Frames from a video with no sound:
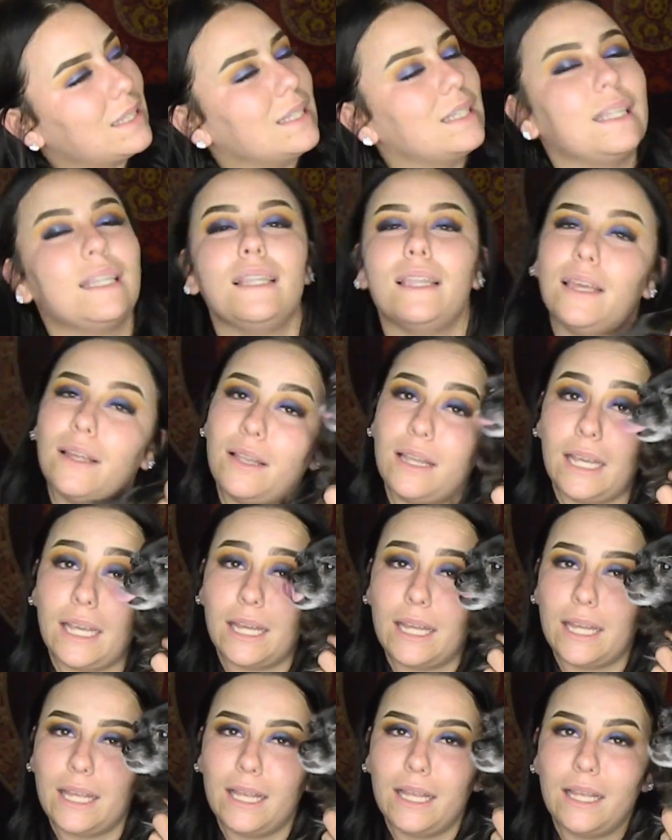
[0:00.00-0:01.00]
is Lily.
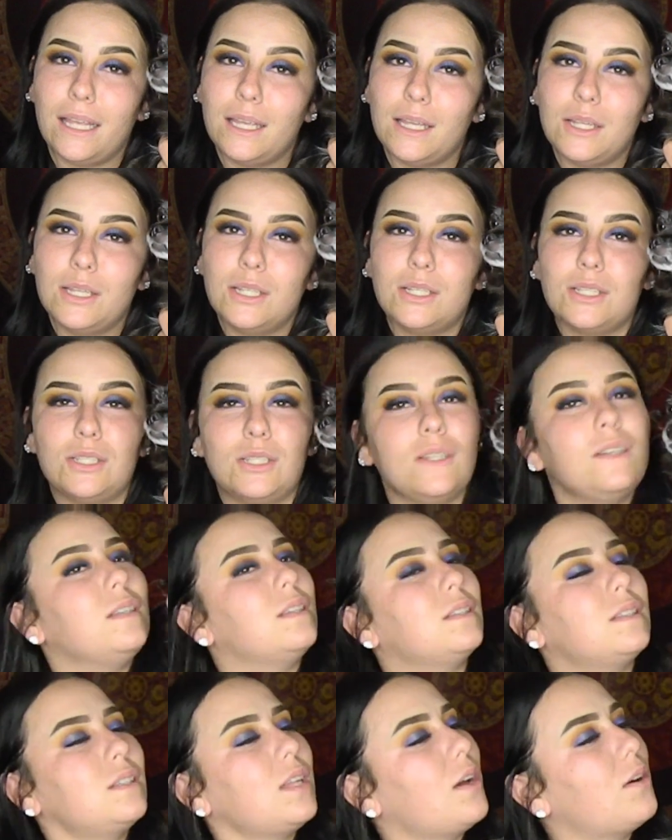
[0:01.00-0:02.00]

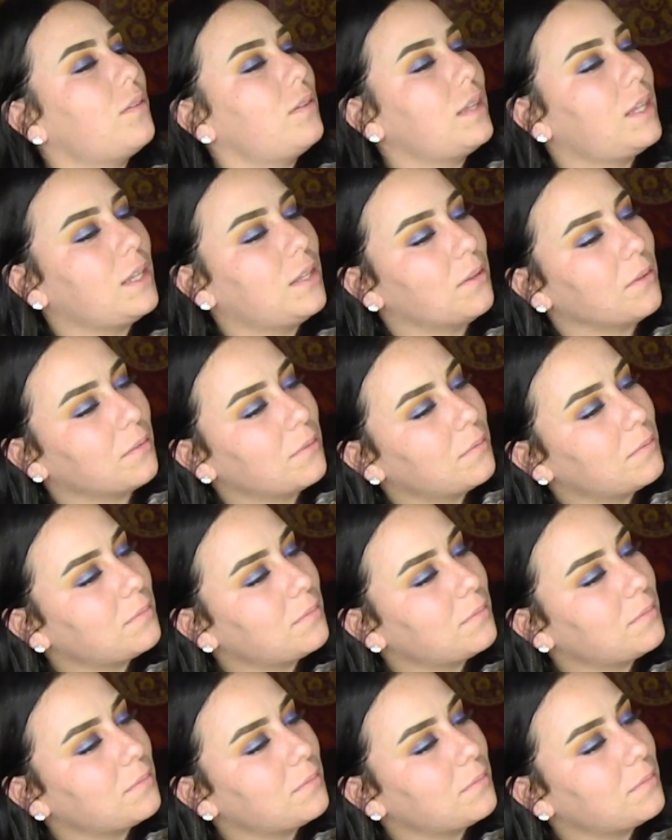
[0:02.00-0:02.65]
She's so cute.